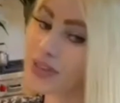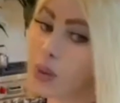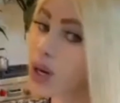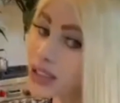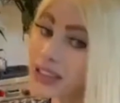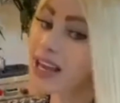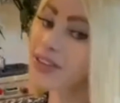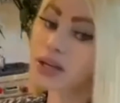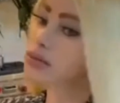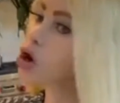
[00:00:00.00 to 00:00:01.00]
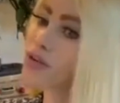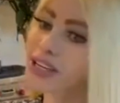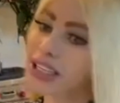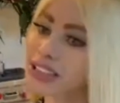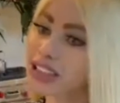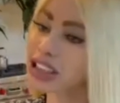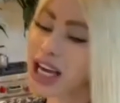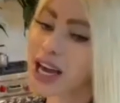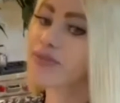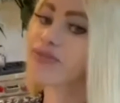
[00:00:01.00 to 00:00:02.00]
They want to take the COVID-19
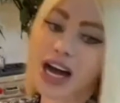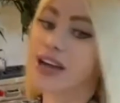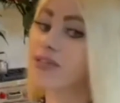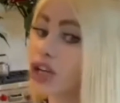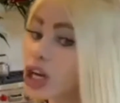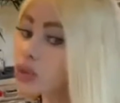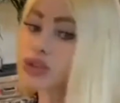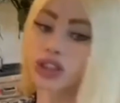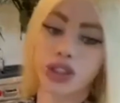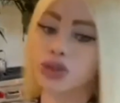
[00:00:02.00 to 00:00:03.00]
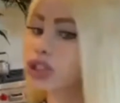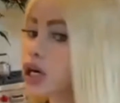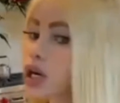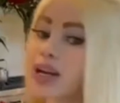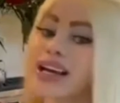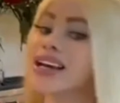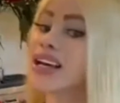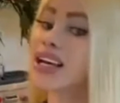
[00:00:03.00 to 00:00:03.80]
shot, fine. If you don't, you do, you don't. It